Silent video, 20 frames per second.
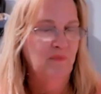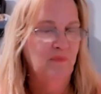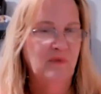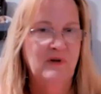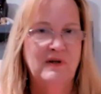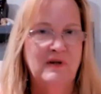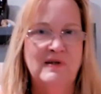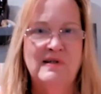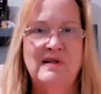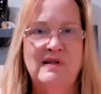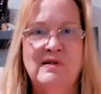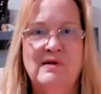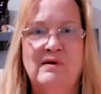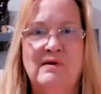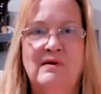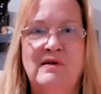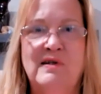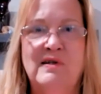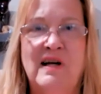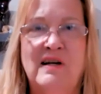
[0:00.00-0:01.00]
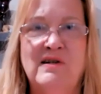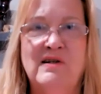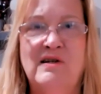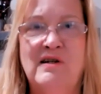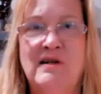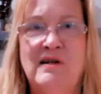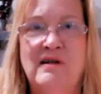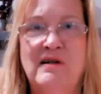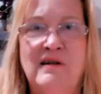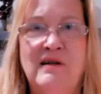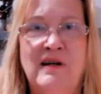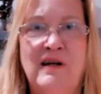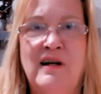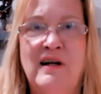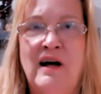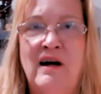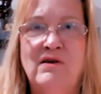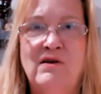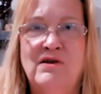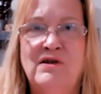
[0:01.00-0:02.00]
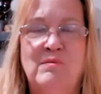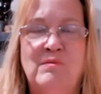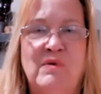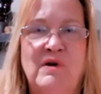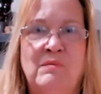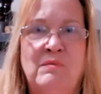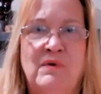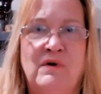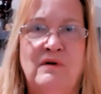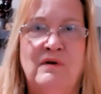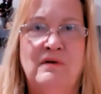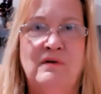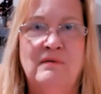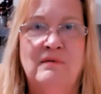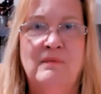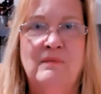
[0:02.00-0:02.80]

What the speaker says: Because this has to get out to people.